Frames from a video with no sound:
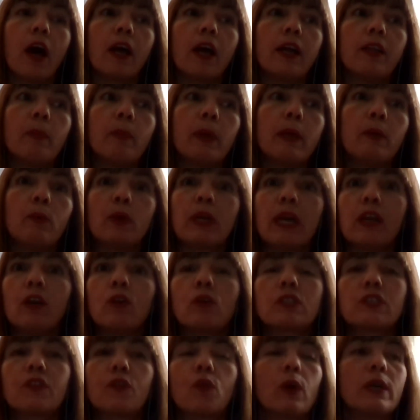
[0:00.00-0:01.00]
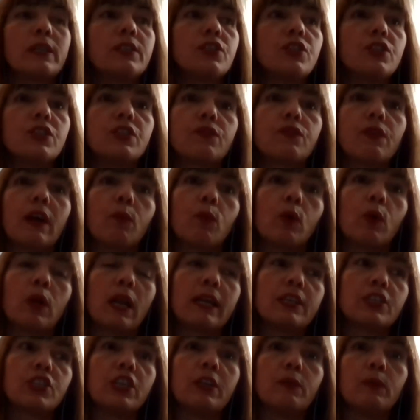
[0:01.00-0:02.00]
Maine, we get lots of questions about, well,
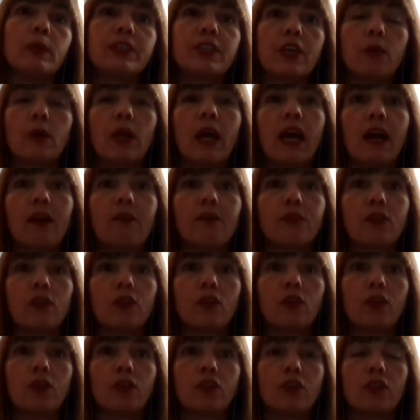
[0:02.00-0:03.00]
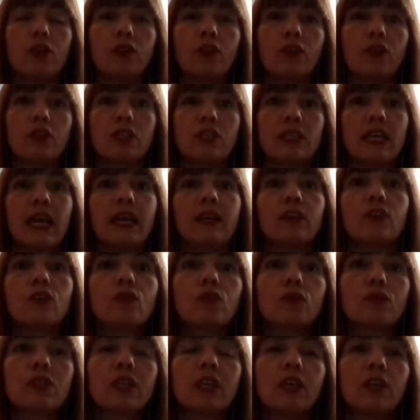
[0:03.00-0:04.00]
actually, we don't have the
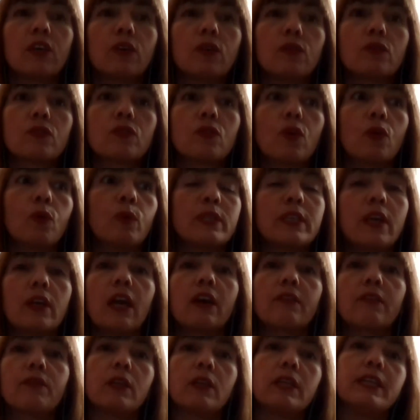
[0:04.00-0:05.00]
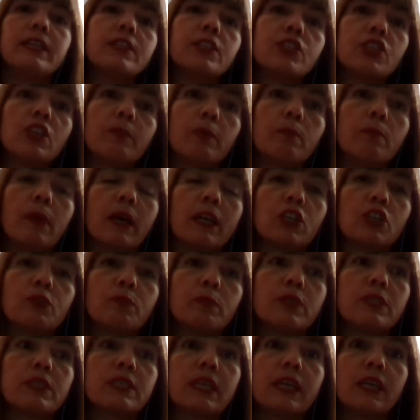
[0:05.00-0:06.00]
technical skills, or we don't have the leadership and
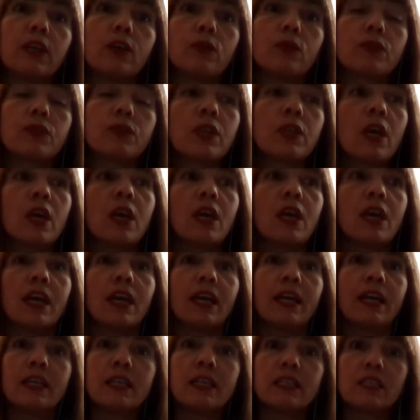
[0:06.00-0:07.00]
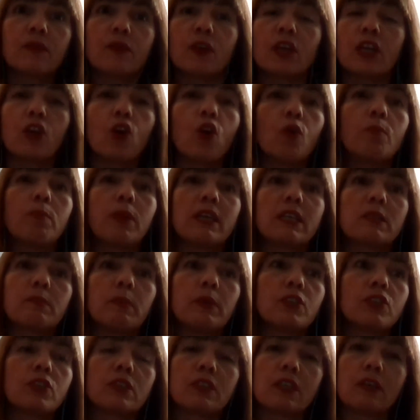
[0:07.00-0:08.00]
management skills. It is a very complex
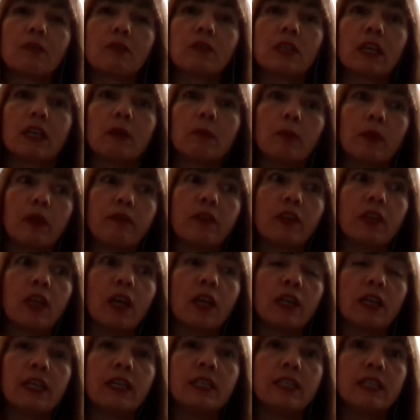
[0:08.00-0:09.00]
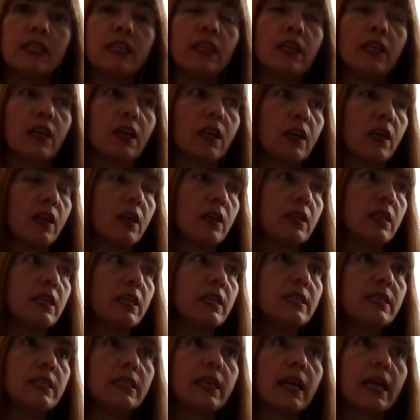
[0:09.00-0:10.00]
picture. It sounds like a bit of an
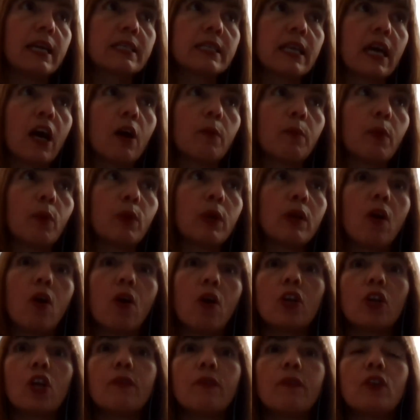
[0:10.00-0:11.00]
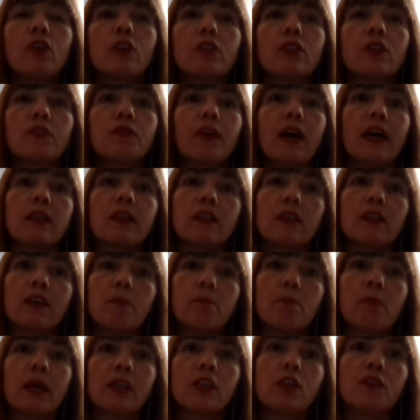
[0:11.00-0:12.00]
easy get out, but we can't overlook the fact
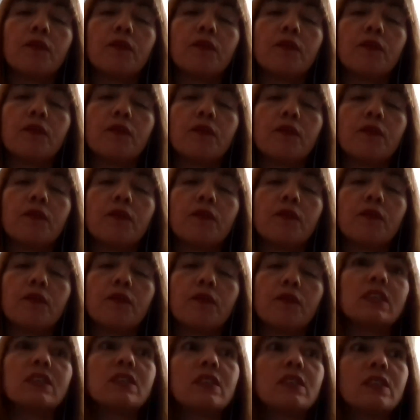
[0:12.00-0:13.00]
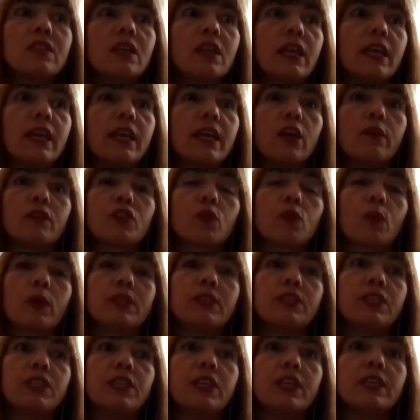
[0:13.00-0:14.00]
that manufacturing consistently over
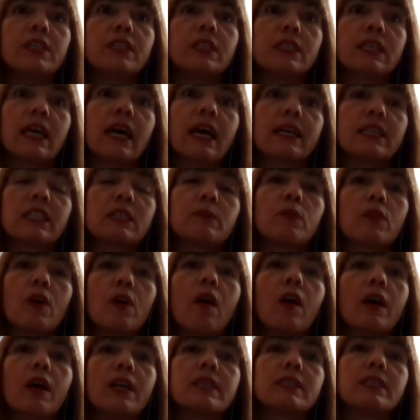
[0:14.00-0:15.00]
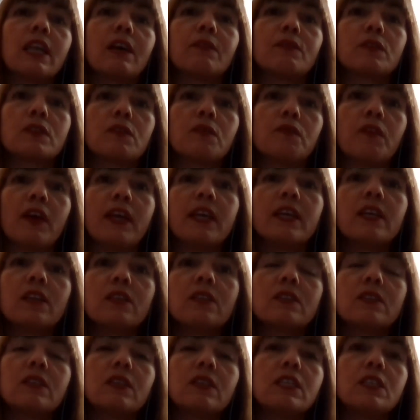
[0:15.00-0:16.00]
20 years has had some of the highest levels of
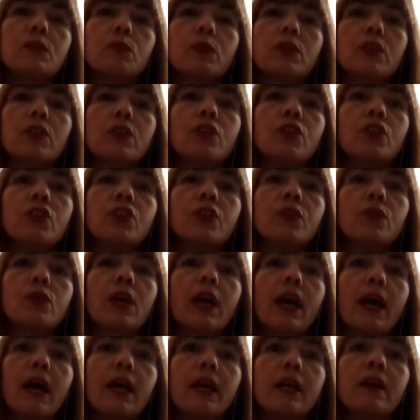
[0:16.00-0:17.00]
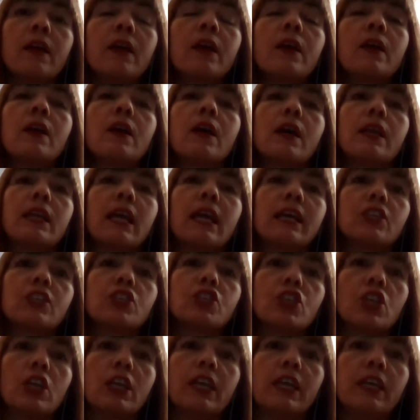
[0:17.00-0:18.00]
vacancies within the UK. And
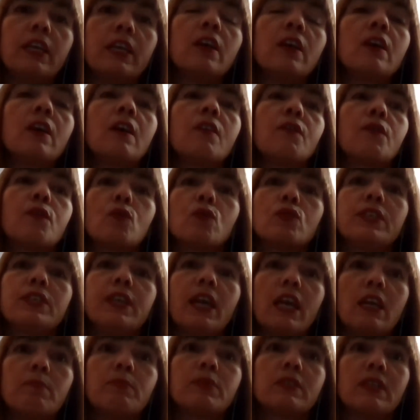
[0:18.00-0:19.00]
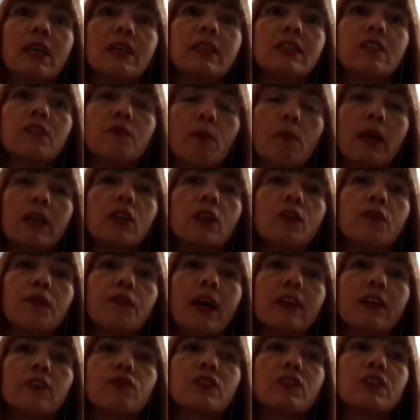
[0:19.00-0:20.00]
actually, 48% of
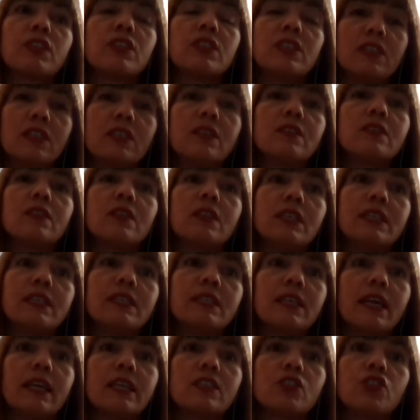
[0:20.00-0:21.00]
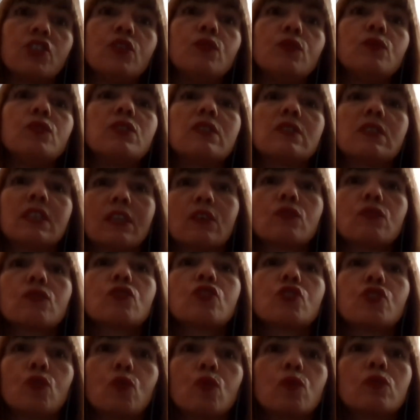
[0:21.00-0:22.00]
manufacturers consistently say it's due to
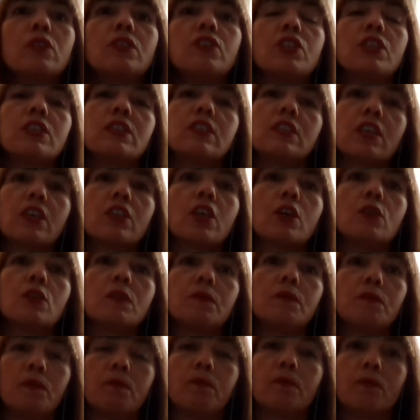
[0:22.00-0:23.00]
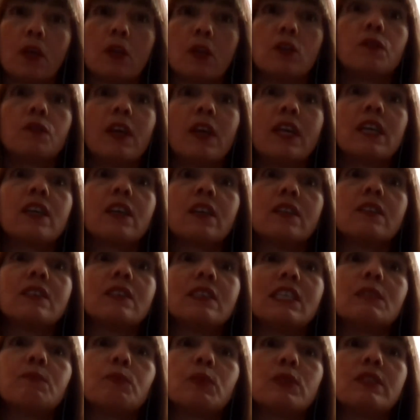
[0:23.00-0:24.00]
skills shortages that those
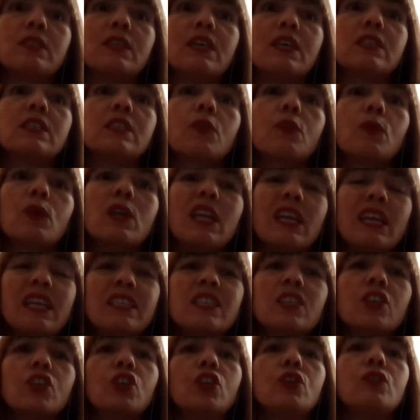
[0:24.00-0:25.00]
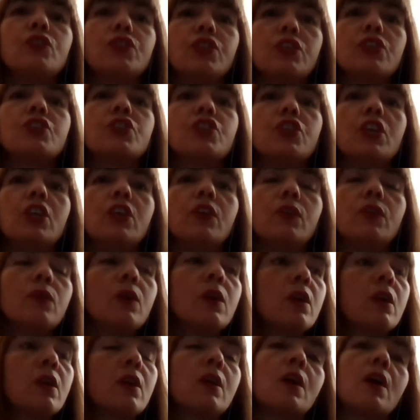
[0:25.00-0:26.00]
vacancies persist. So it is a huge issue.
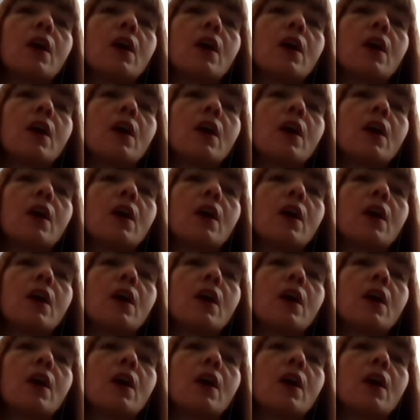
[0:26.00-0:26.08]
